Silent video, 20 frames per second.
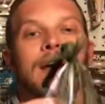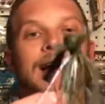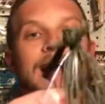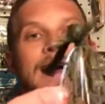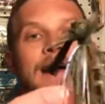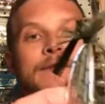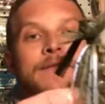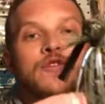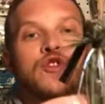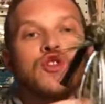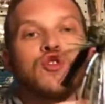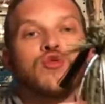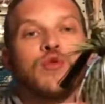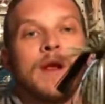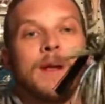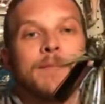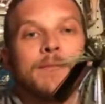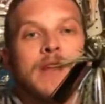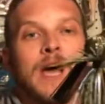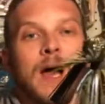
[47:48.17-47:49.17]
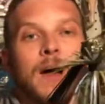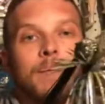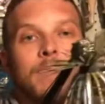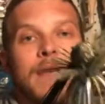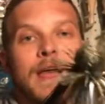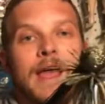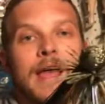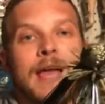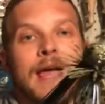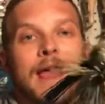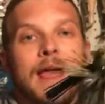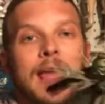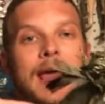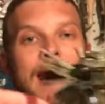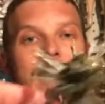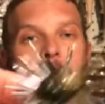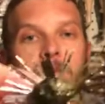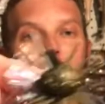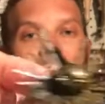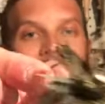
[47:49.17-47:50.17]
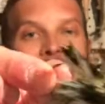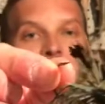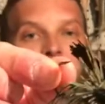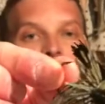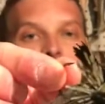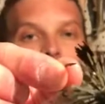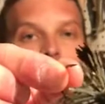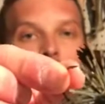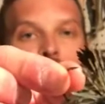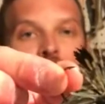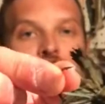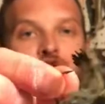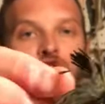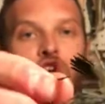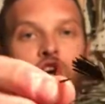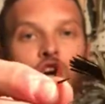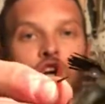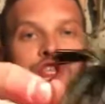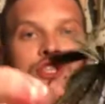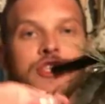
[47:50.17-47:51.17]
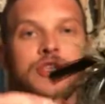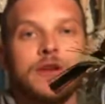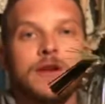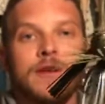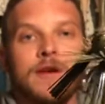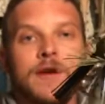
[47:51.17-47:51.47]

I've trimmed up and made those skirts